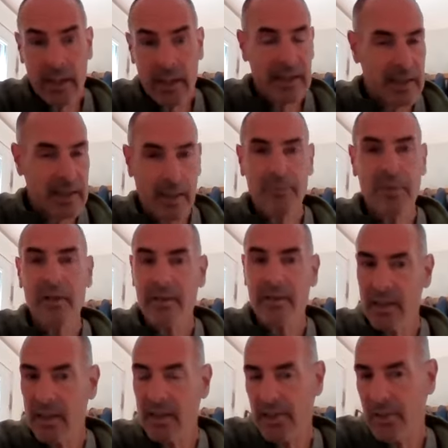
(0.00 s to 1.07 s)

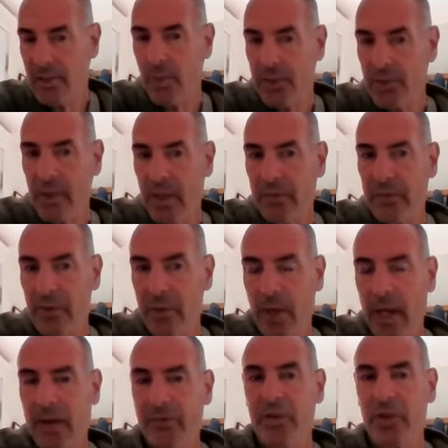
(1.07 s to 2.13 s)
sometimes this is what you have
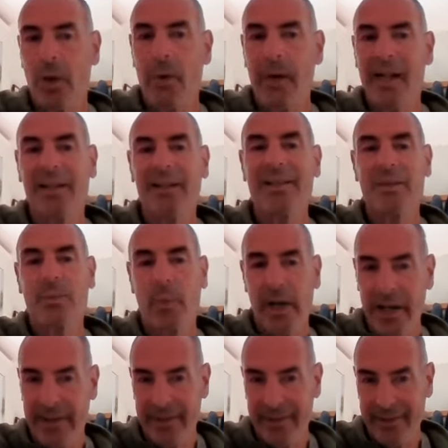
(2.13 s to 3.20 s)
to go
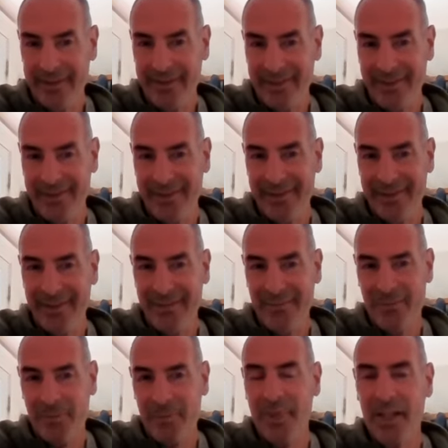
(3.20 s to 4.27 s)
elsewhere,
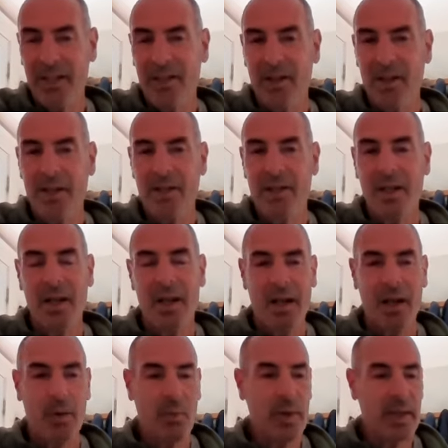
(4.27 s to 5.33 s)
because
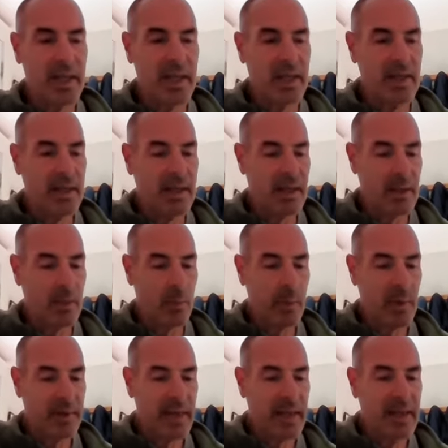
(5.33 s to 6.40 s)
within
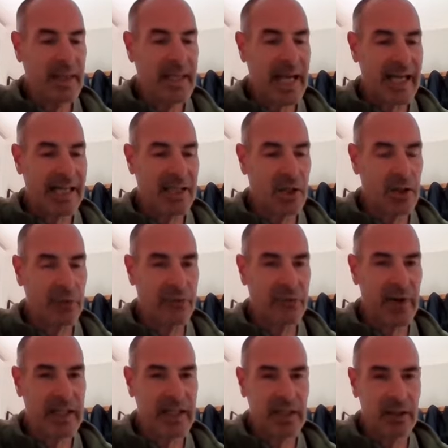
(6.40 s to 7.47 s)
the idea of
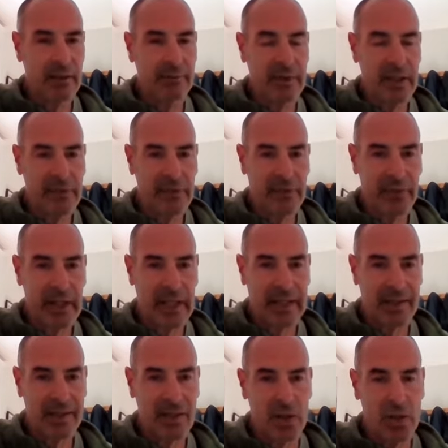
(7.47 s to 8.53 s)
finding a
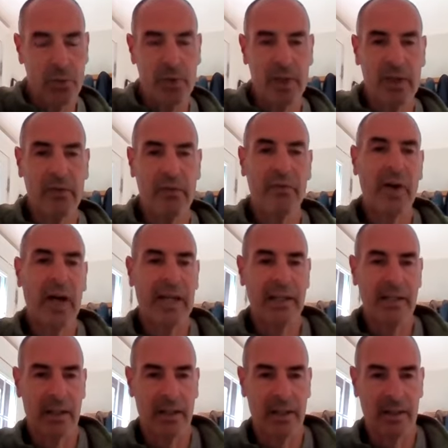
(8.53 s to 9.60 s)
reflex, you didn't
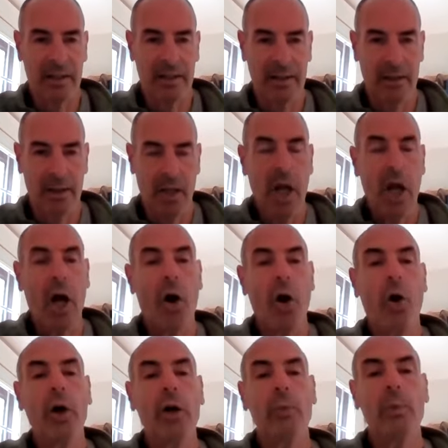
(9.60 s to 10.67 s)
find it.
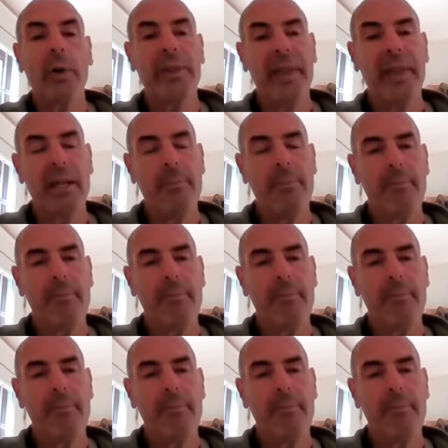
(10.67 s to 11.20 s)
Or within